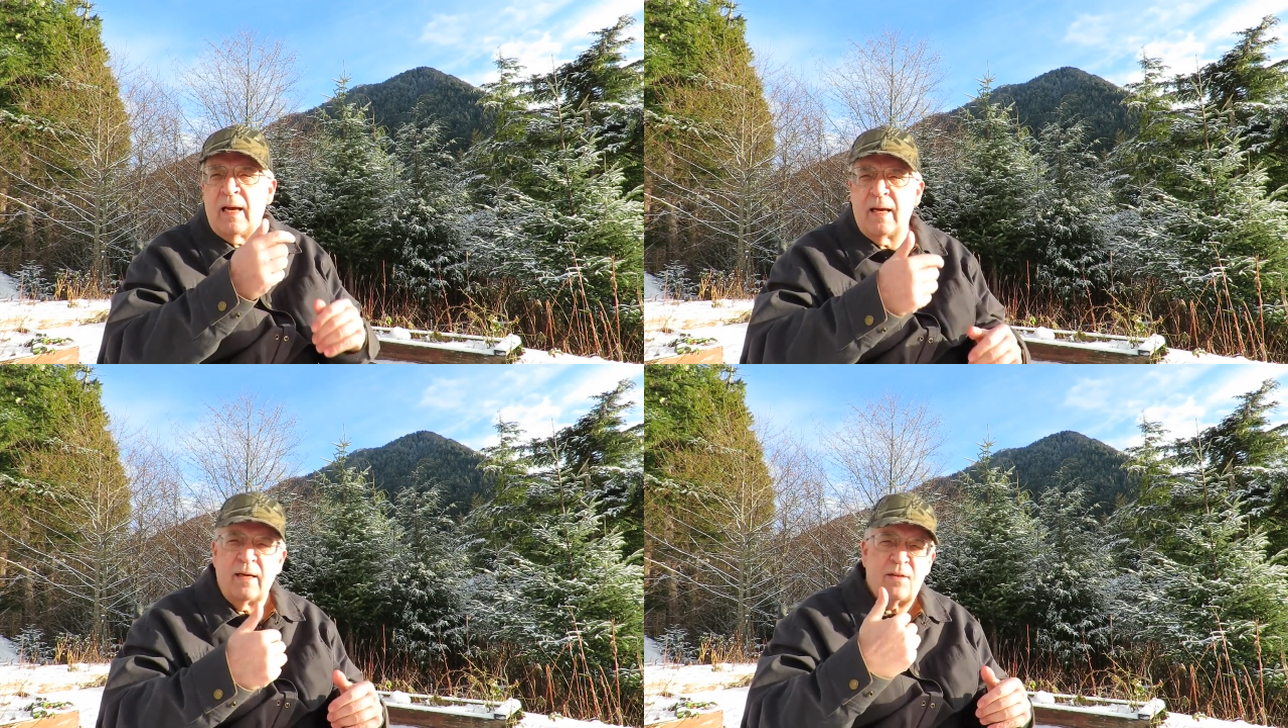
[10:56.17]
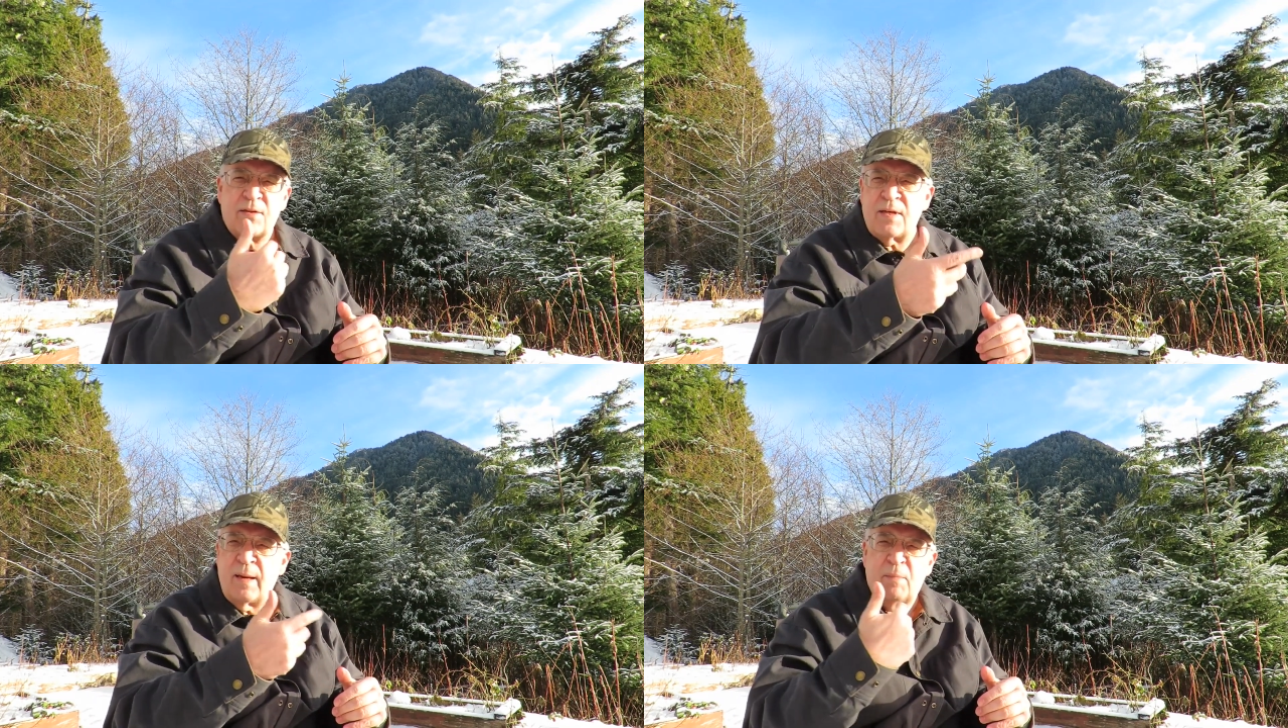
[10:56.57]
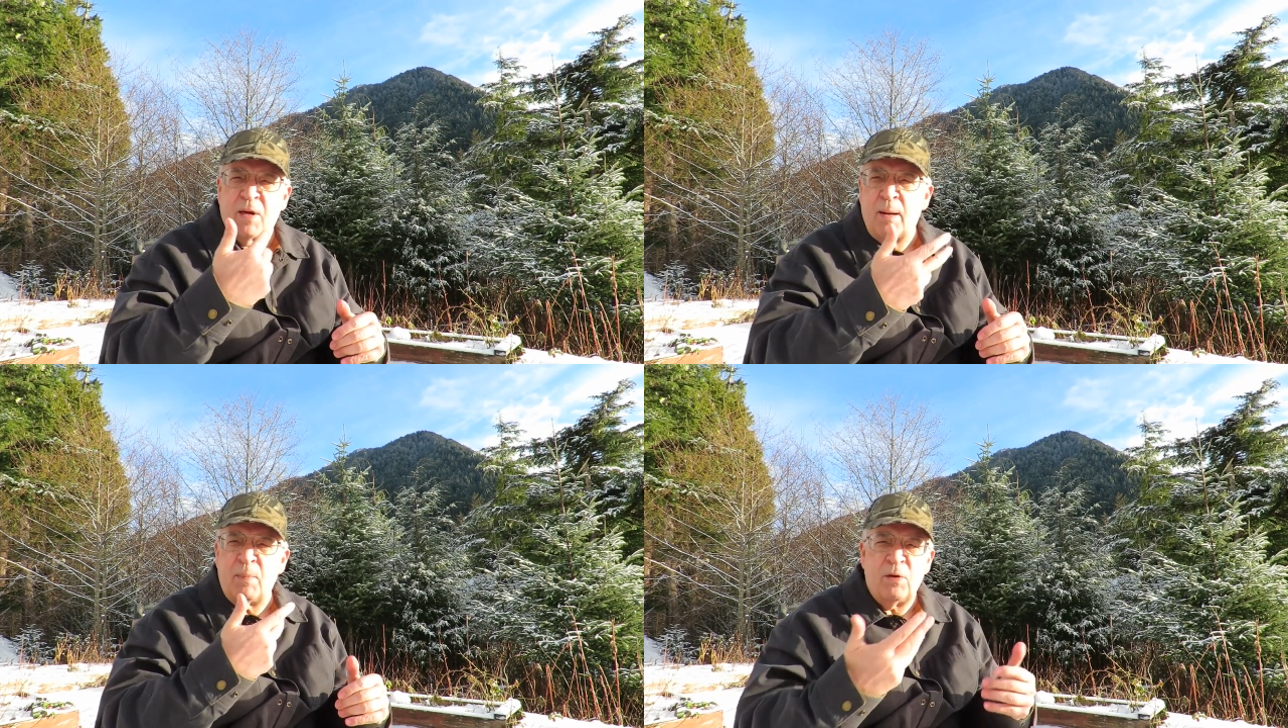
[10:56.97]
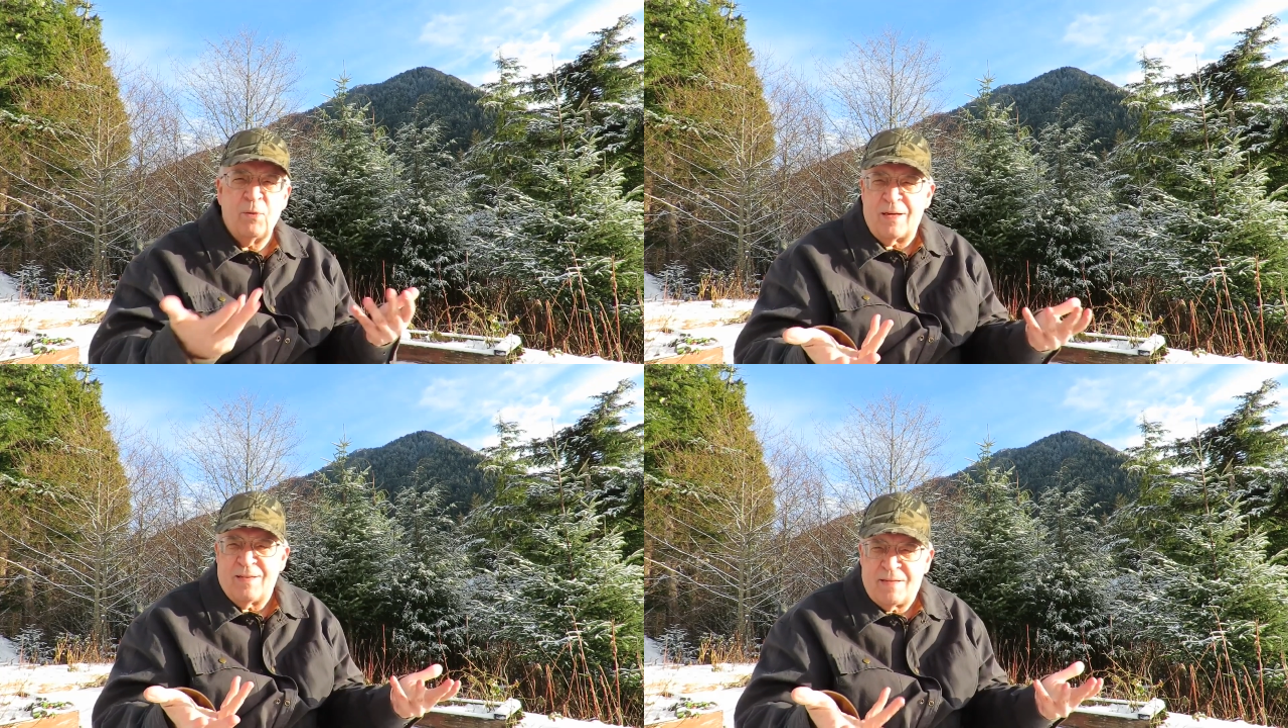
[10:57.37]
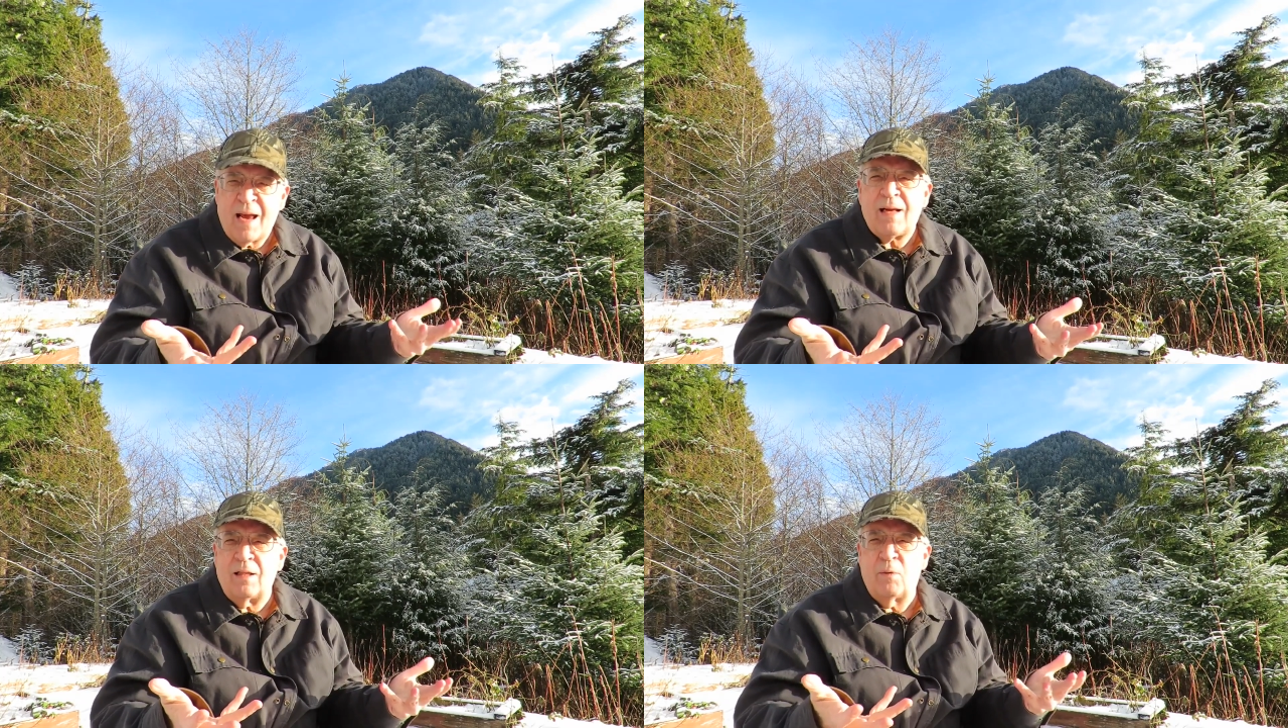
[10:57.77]
and at the same time you know
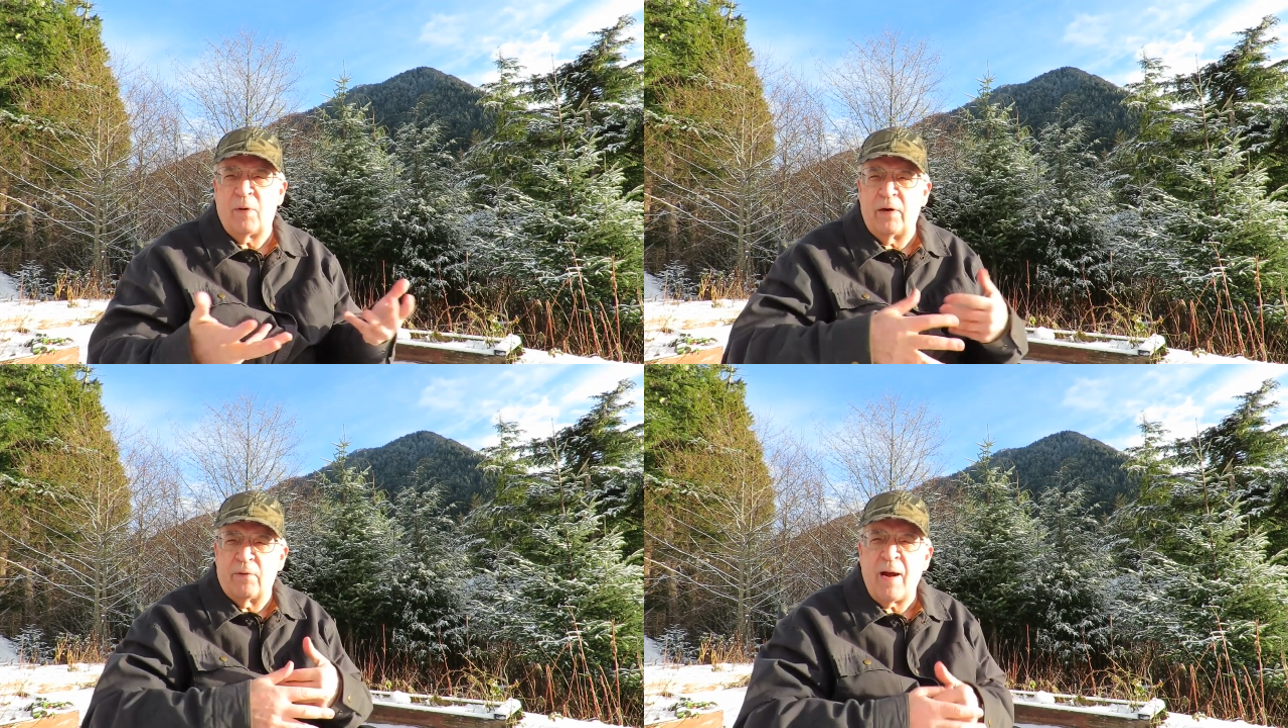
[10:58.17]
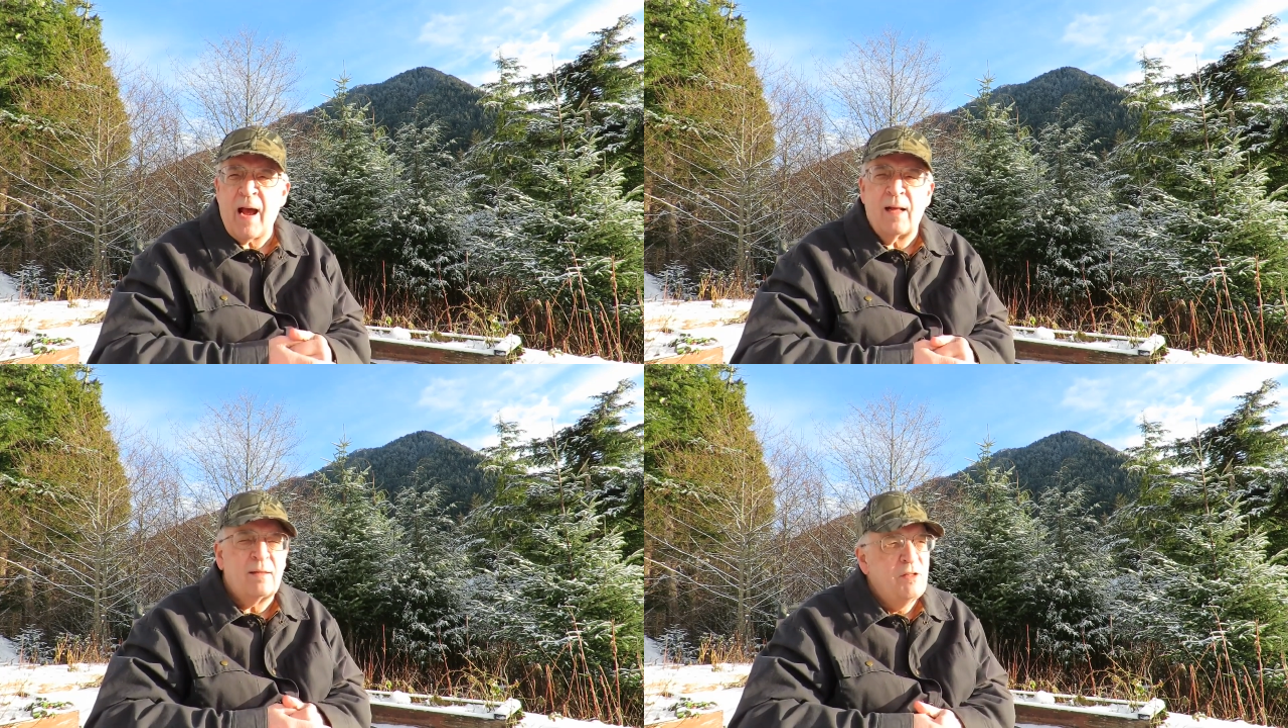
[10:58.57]
exactly where you're at.